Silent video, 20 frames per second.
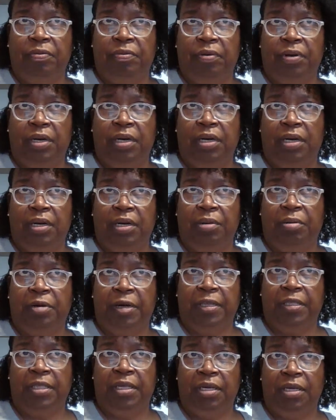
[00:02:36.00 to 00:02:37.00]
uh, I
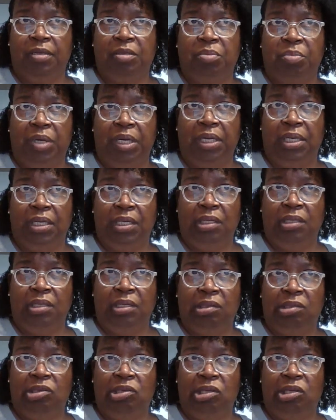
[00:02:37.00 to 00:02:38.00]
think it's my niece.
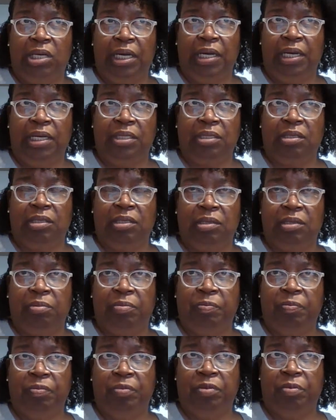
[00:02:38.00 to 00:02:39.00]
She has the
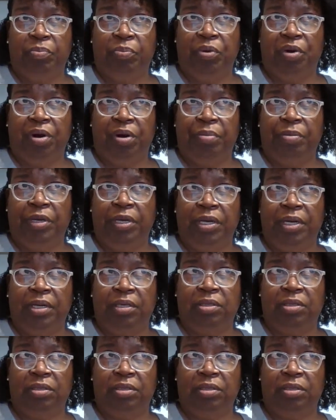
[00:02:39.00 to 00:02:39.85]
Barbie that's